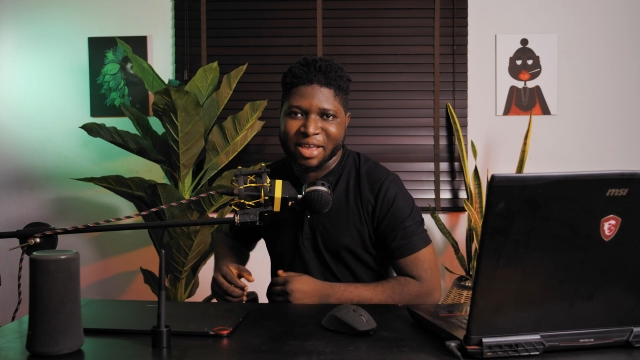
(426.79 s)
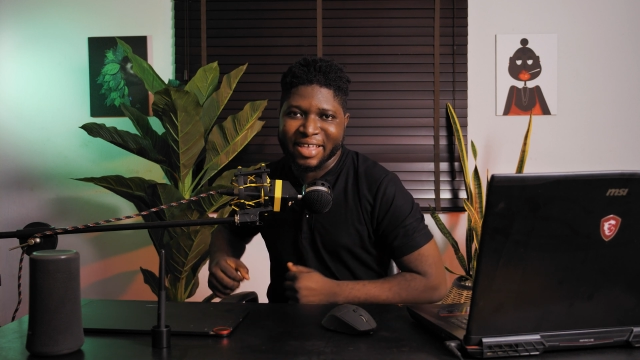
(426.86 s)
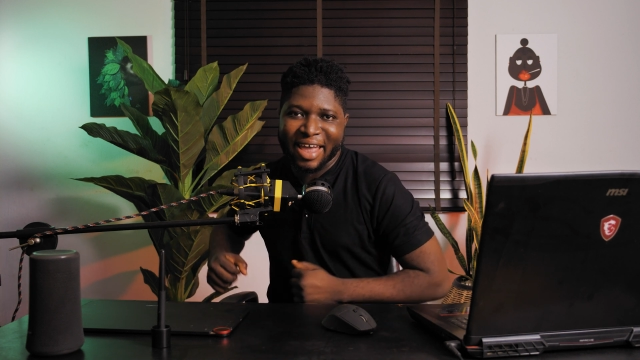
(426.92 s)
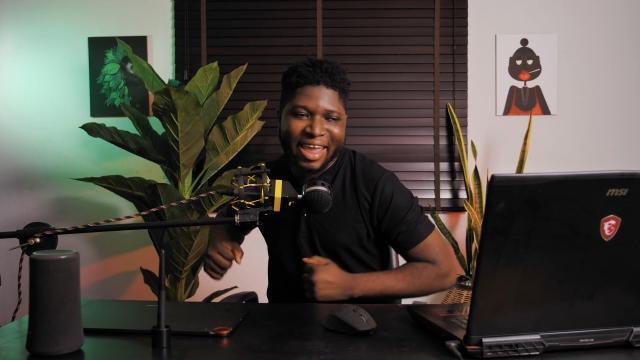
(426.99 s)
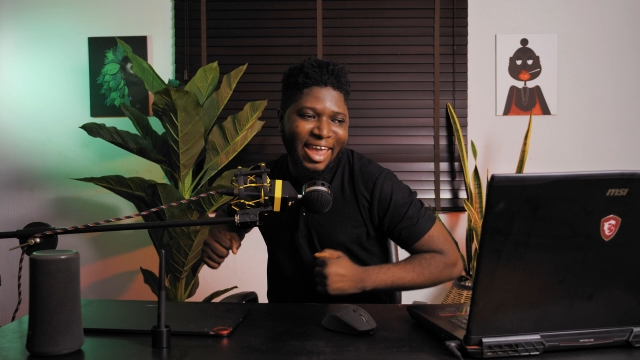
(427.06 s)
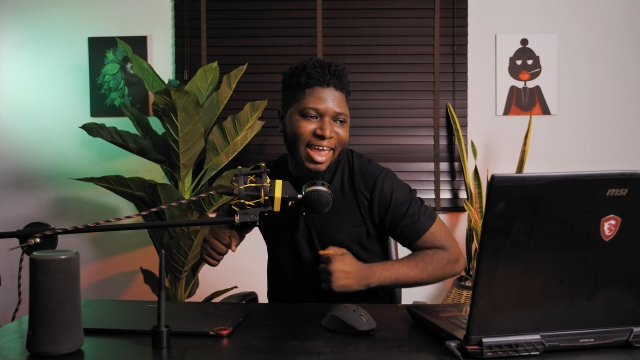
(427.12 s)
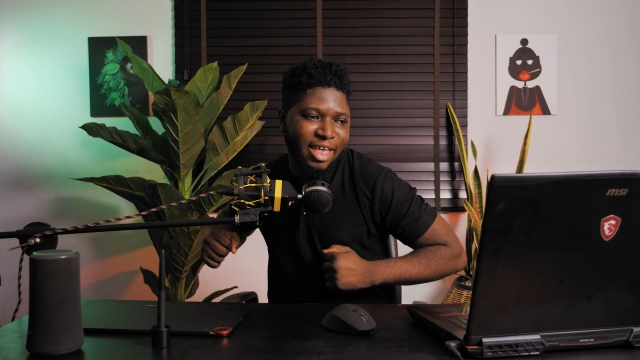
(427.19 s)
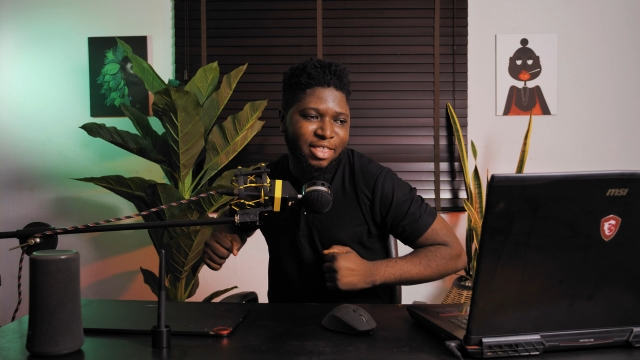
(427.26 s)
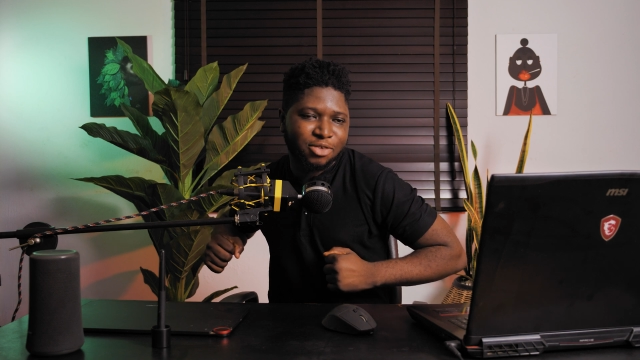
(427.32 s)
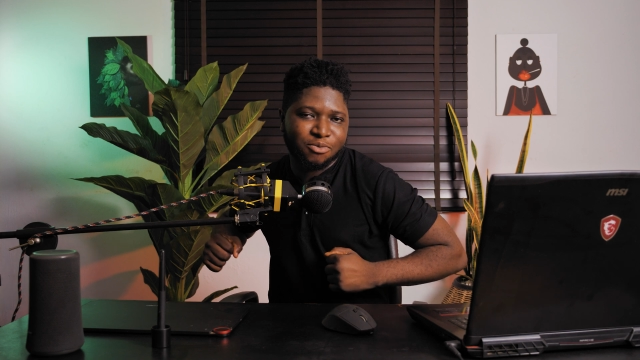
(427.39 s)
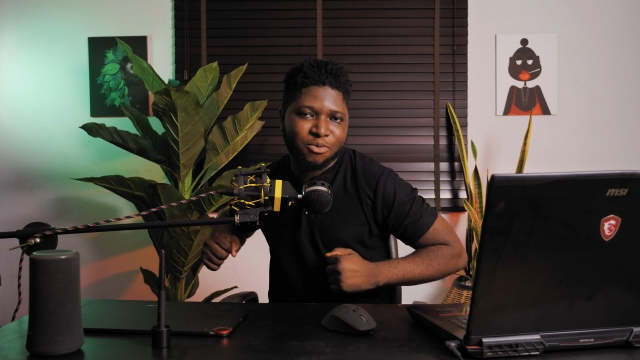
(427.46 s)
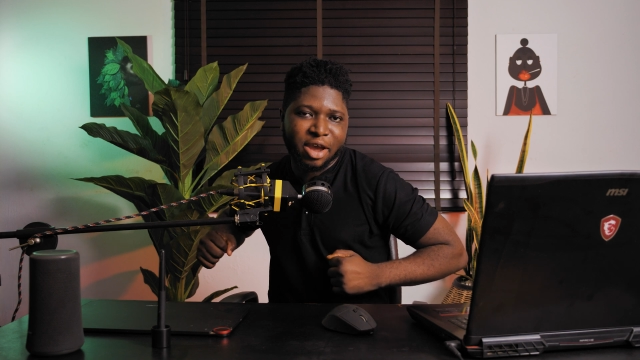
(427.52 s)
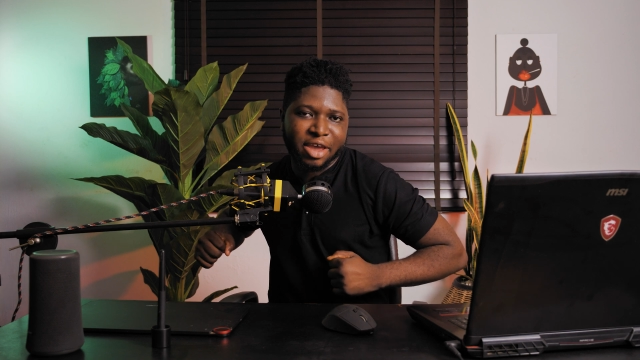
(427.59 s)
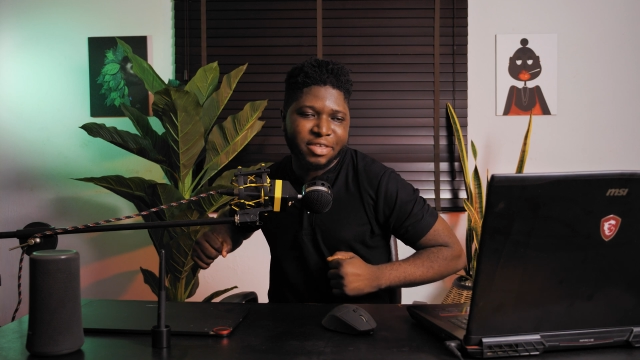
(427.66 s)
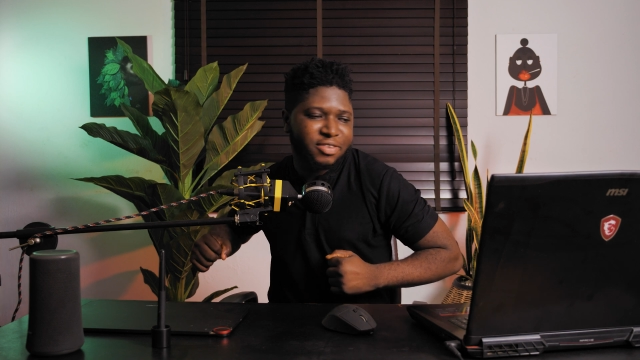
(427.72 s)
it. I can't
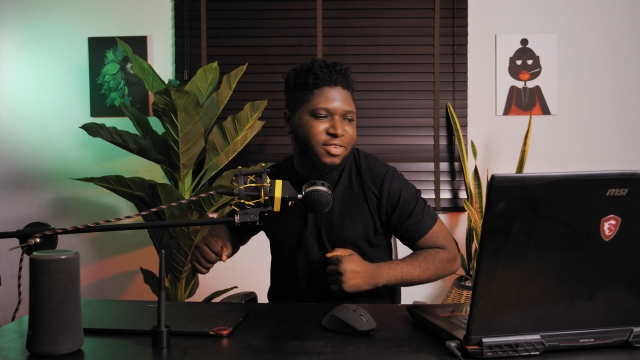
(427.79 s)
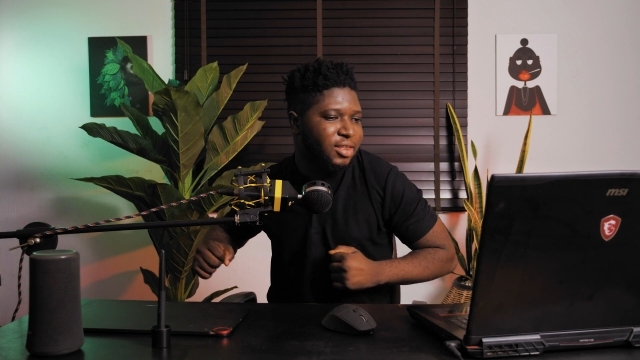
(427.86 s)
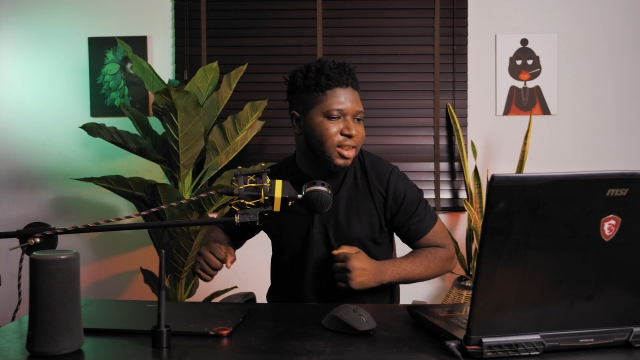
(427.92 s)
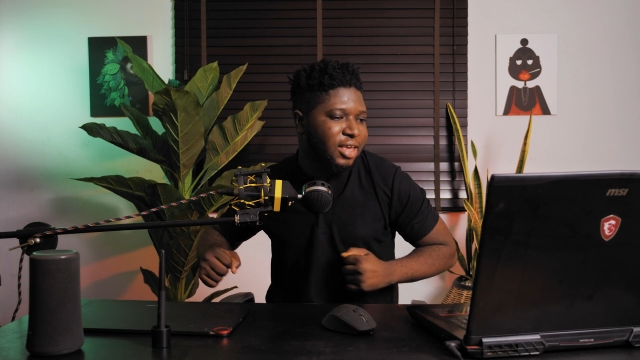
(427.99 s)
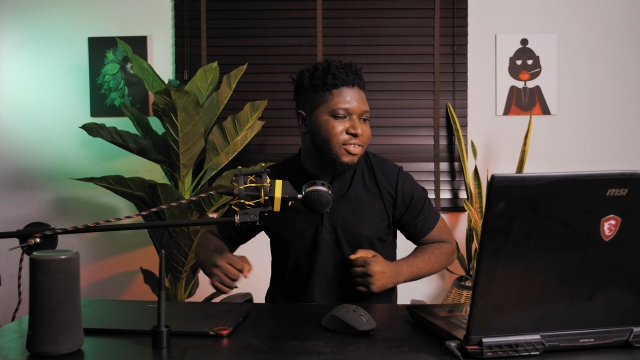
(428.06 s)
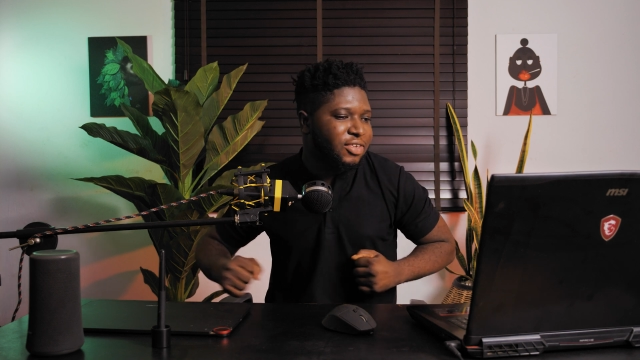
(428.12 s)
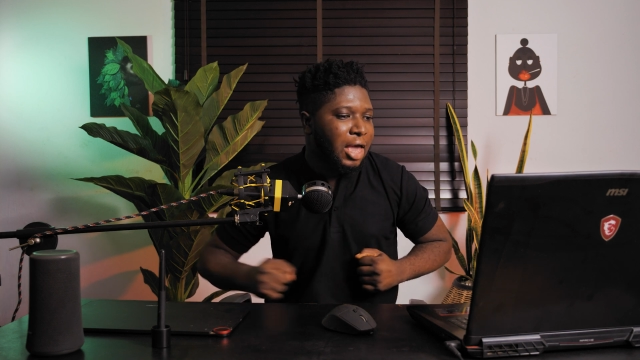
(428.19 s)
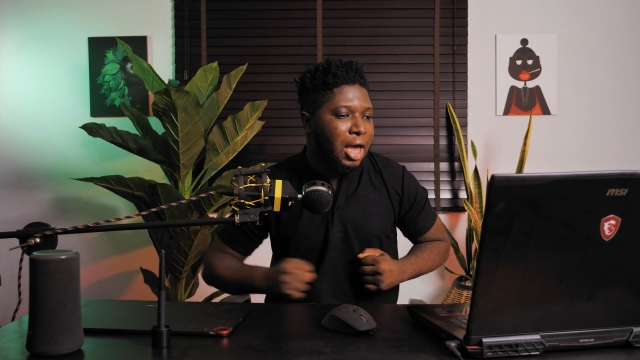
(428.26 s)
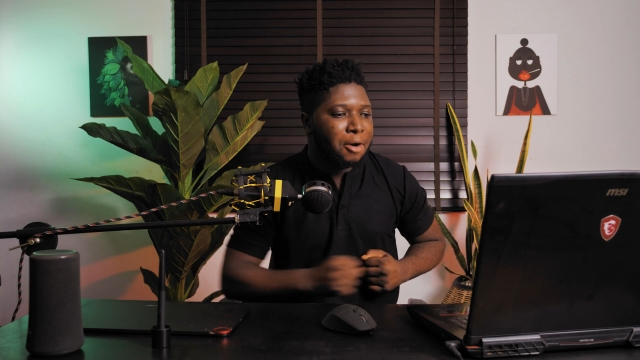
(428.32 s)
wait. Let's